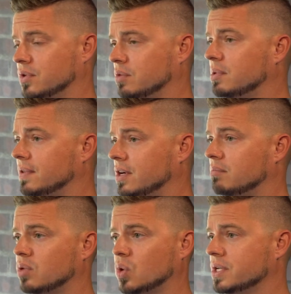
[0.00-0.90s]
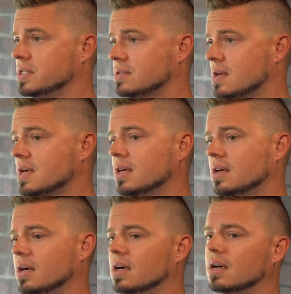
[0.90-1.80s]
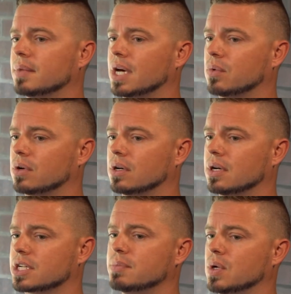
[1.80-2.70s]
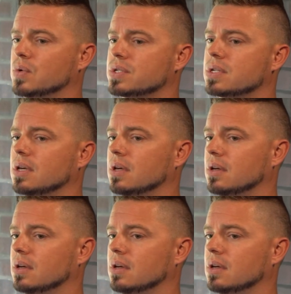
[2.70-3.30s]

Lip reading: group of their employees that were exposed